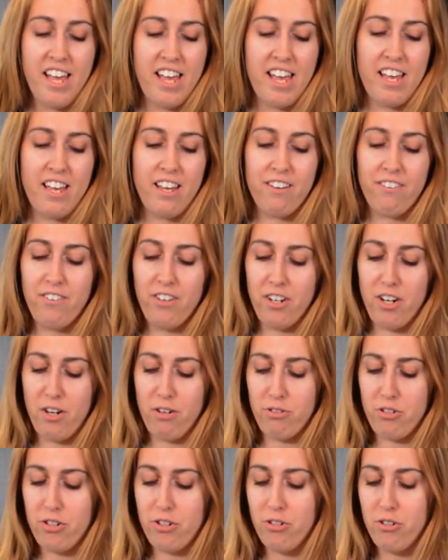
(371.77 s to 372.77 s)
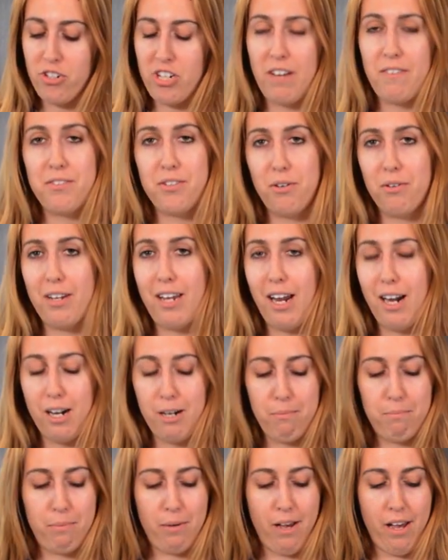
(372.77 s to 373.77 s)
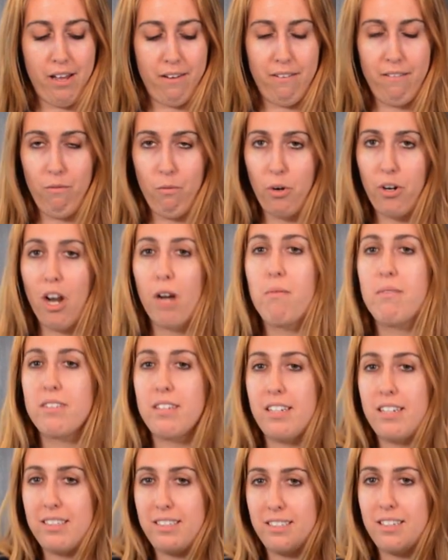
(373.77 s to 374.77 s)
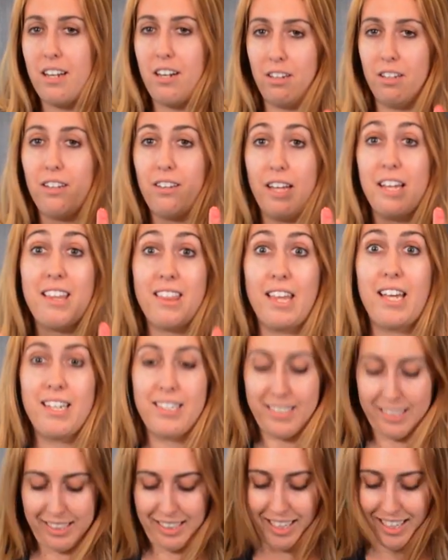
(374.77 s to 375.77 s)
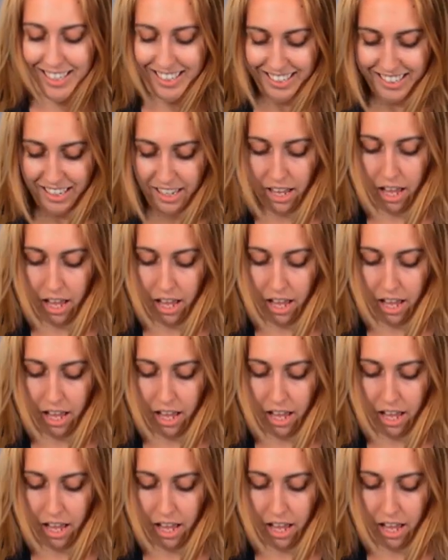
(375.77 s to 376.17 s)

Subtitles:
If, true chefs don't care, but 100% it's gonna look like this.